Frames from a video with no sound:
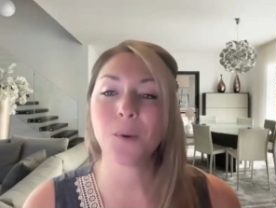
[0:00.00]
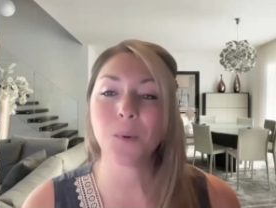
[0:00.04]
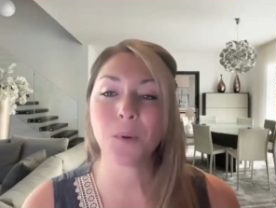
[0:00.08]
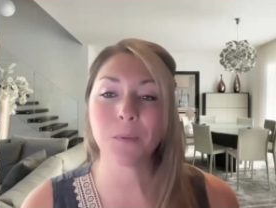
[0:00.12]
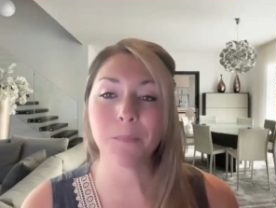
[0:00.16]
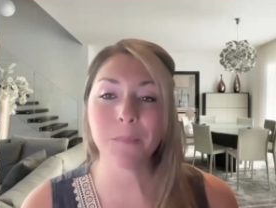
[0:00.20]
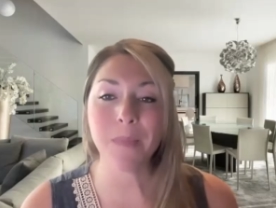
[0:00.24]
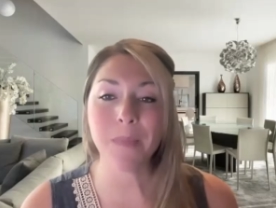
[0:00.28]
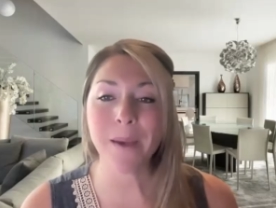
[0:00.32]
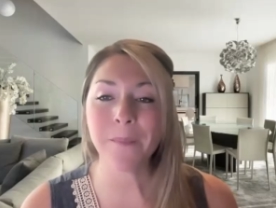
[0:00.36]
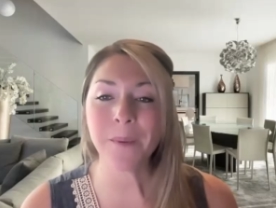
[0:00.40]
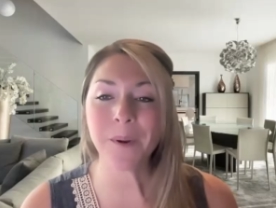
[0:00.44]

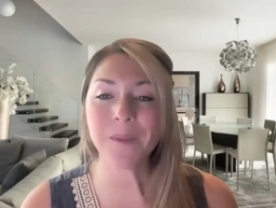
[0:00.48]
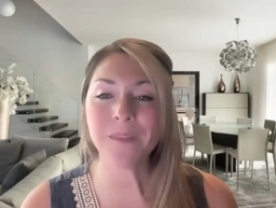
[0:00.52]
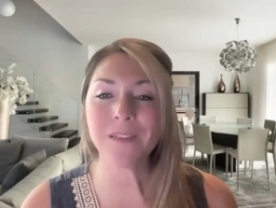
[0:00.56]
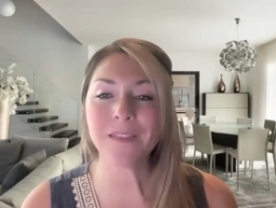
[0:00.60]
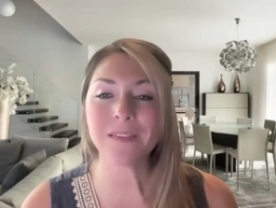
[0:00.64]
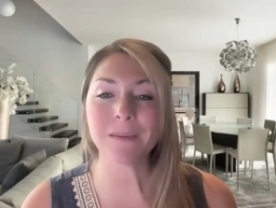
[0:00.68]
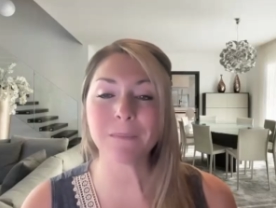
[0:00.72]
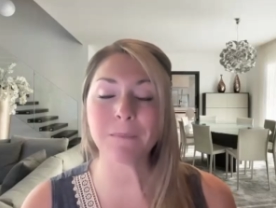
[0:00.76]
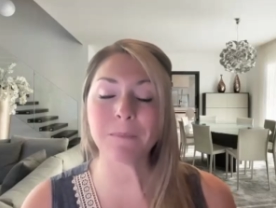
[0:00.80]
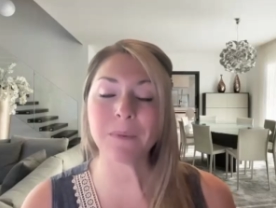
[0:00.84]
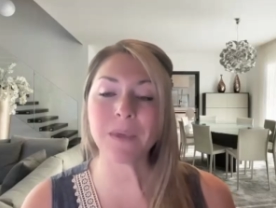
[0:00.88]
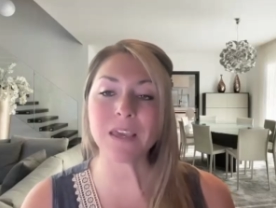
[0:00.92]
Remember
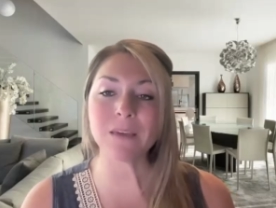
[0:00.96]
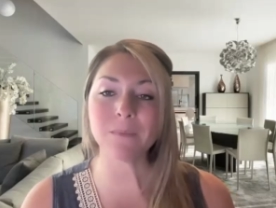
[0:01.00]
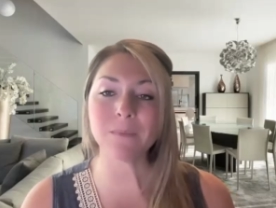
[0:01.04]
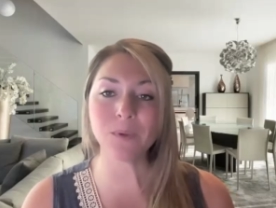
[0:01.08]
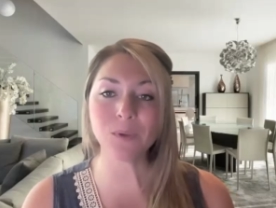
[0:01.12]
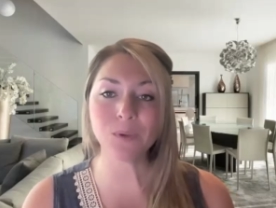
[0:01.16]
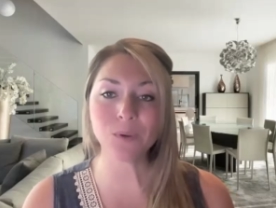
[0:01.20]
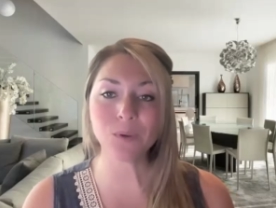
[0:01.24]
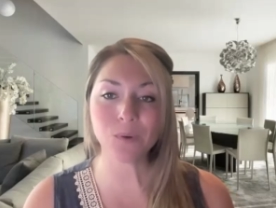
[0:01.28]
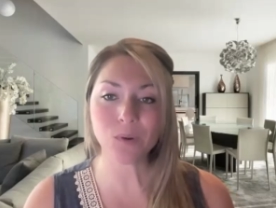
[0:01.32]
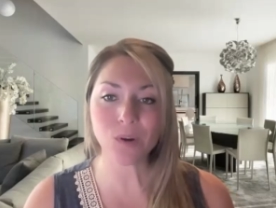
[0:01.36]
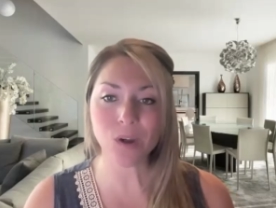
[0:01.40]
that the
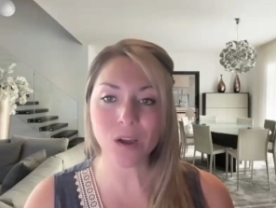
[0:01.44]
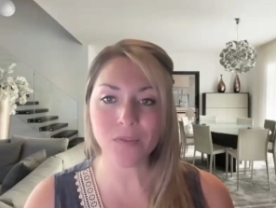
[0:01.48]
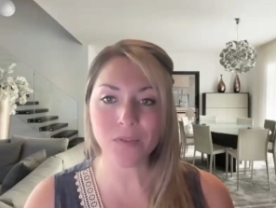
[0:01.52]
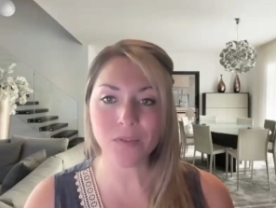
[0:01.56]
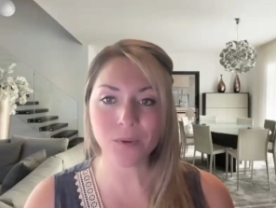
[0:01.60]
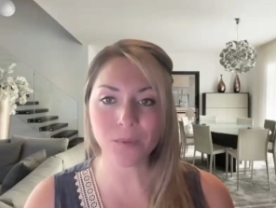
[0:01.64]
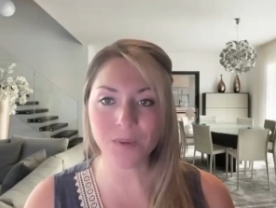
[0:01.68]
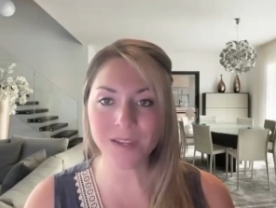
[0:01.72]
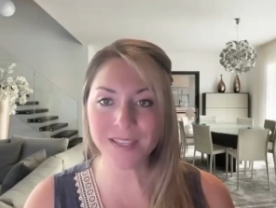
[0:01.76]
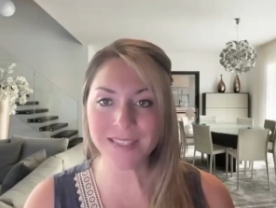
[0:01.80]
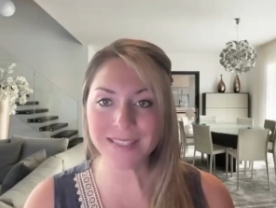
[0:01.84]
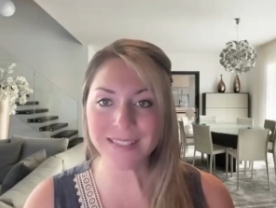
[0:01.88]
people who are on
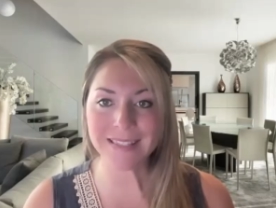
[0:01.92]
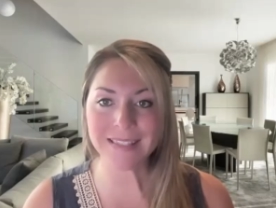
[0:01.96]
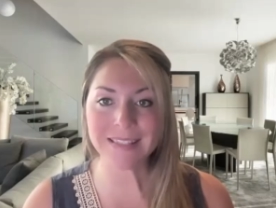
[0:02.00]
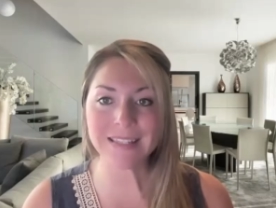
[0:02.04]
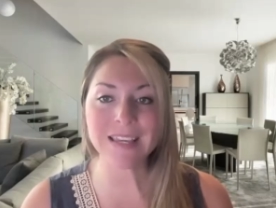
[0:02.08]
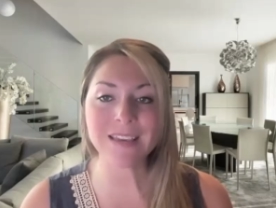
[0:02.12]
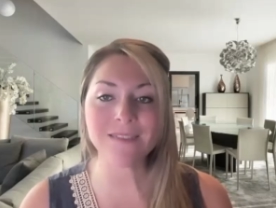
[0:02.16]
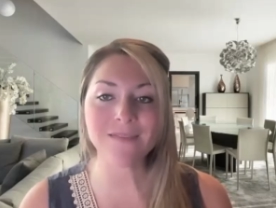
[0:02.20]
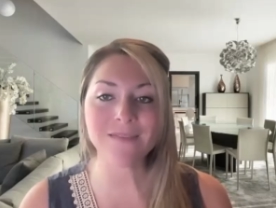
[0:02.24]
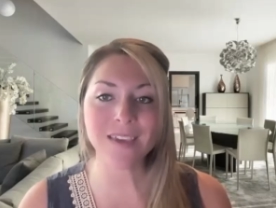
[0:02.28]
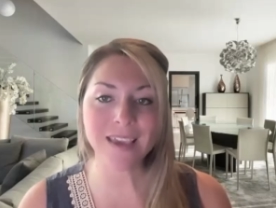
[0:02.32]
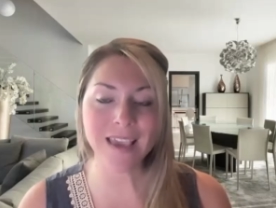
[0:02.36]
the
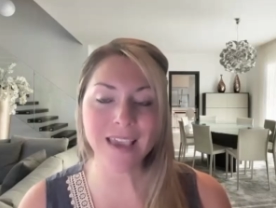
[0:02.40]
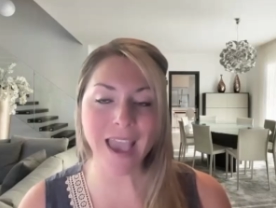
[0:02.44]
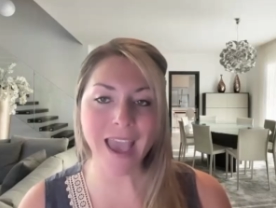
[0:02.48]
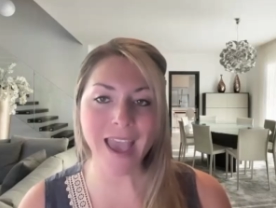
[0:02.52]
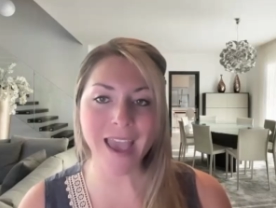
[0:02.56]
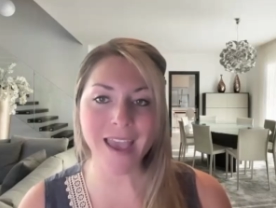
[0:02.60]
receiving